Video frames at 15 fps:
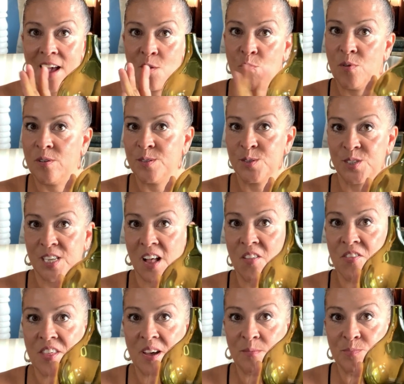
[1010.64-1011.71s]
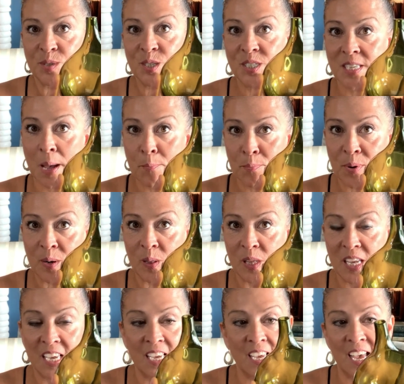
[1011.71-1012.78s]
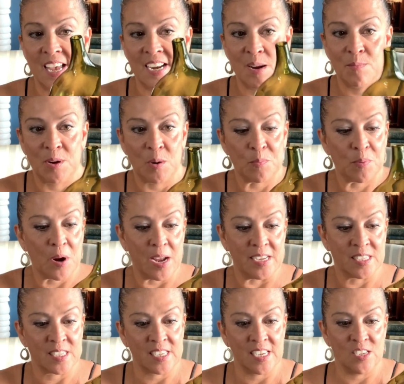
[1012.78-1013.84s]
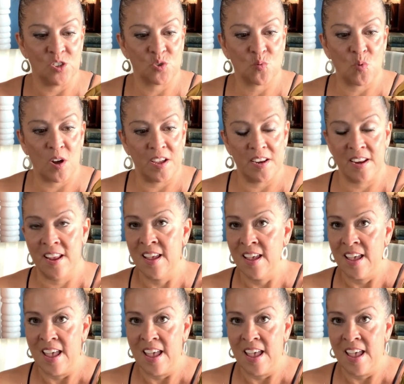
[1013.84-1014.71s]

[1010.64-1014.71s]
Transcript: I will sell them separately, and I'm gonna price each one